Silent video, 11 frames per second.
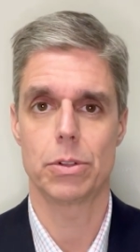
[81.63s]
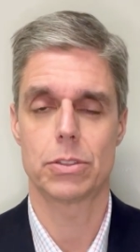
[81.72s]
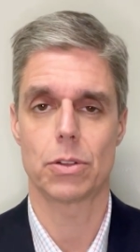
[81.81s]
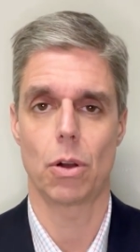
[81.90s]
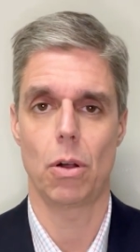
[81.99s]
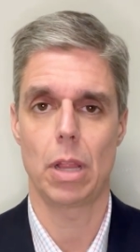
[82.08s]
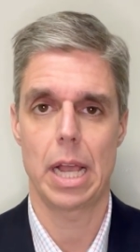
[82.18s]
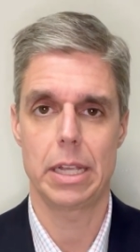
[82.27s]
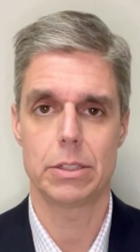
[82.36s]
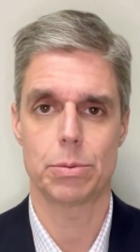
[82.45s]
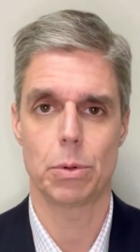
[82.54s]
it's all
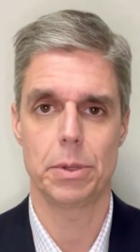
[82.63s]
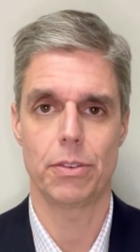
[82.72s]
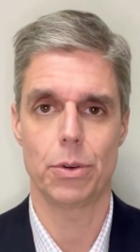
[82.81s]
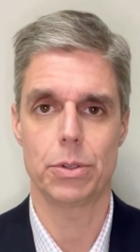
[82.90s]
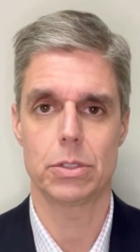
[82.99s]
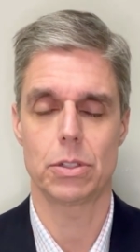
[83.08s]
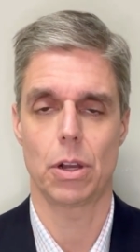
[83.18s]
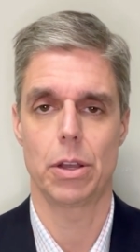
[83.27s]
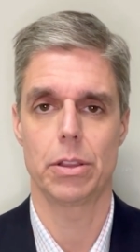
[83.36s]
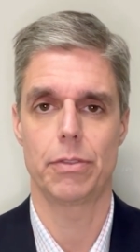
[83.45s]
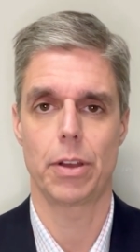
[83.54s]
eyes will be focused
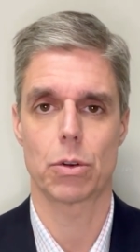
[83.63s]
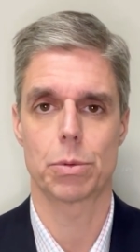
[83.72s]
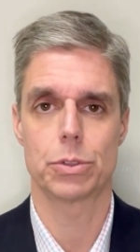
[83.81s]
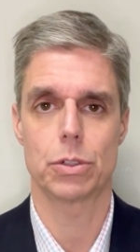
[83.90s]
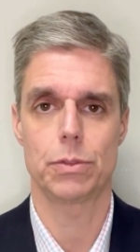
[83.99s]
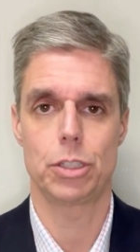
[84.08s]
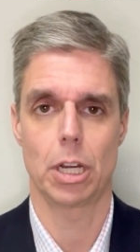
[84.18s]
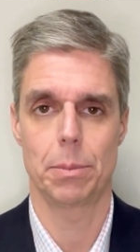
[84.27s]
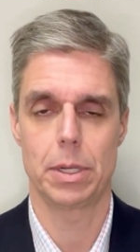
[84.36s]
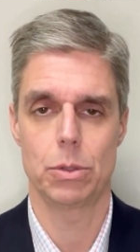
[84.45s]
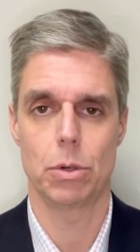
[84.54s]
on the Federal Reserve
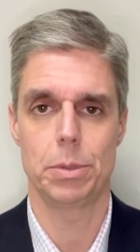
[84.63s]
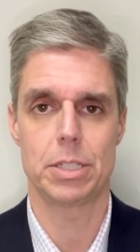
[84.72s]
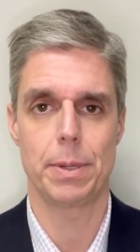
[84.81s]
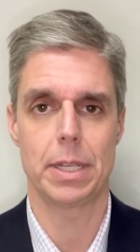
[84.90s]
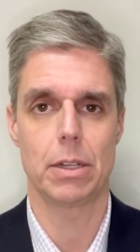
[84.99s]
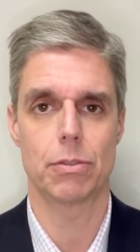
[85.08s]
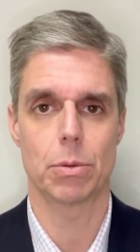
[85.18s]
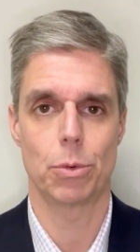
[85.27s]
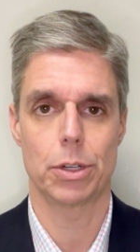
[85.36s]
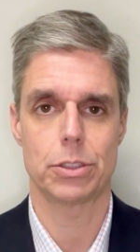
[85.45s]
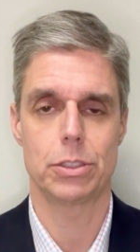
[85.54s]
Chairman who will be speaking from
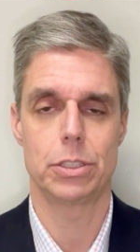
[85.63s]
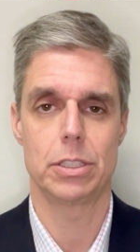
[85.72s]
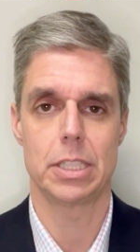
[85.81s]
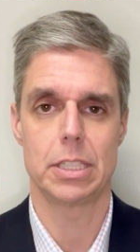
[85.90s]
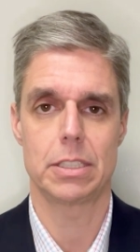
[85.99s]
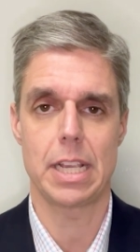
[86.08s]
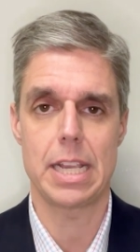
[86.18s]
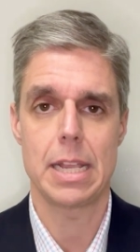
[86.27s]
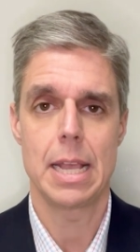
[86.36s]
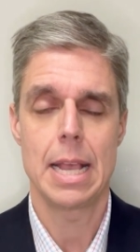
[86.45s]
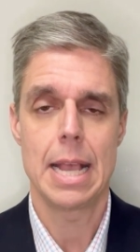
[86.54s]
Washington, D.C.